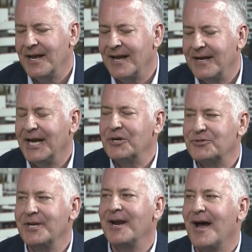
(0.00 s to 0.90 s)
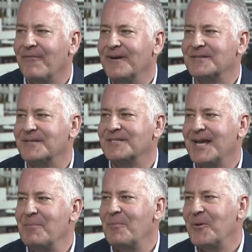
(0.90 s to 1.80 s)
And interesting enough, it's the
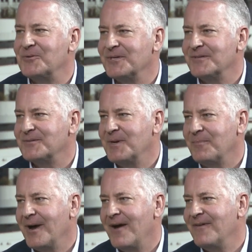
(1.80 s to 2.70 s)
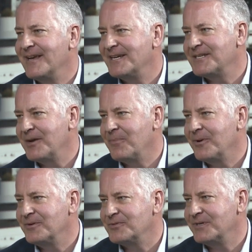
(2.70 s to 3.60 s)
same emotions people have as they
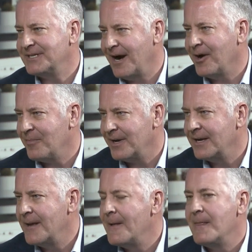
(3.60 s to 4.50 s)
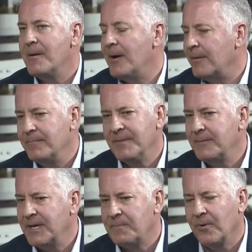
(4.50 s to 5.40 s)
approach retirement. Many
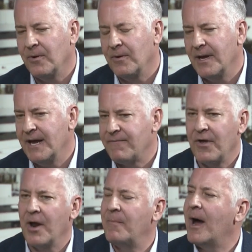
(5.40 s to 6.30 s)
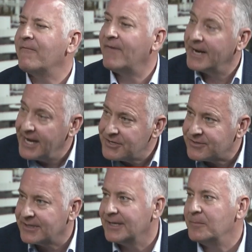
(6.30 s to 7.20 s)
people have thought about
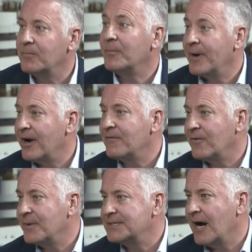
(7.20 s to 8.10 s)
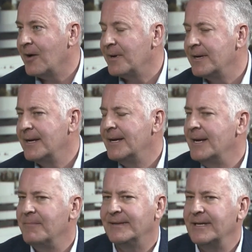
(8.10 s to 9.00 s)
financially preparing for retirement,
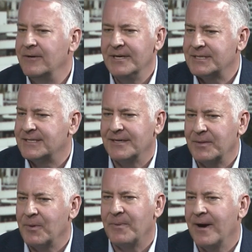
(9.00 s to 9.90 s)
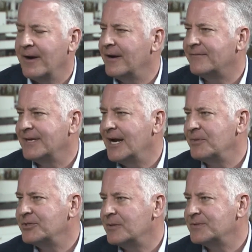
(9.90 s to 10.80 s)
but they don't necessarily prepare enough
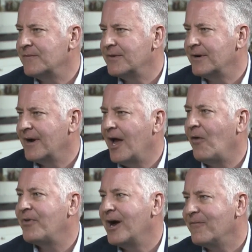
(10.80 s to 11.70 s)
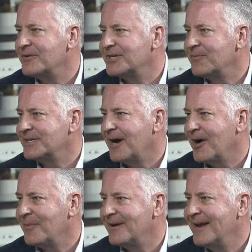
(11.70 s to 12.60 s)
time in terms of their health coverage in
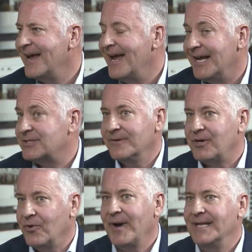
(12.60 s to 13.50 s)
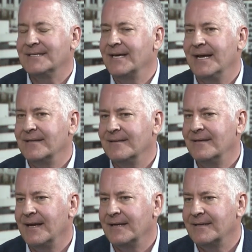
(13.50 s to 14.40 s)
retirement. And so it creates
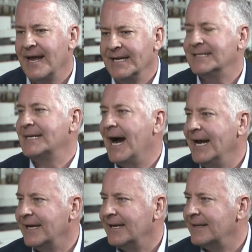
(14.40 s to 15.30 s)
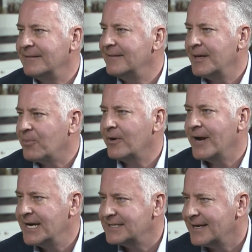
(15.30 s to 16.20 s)
that anxiety, and they
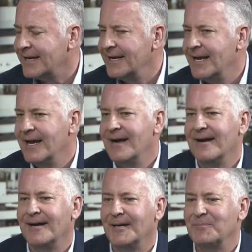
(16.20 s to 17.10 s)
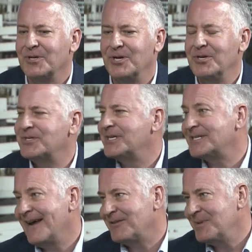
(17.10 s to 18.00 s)
procrastinate. The good news, it
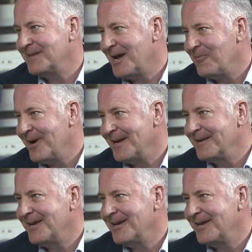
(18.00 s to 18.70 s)
doesn't have to be that way.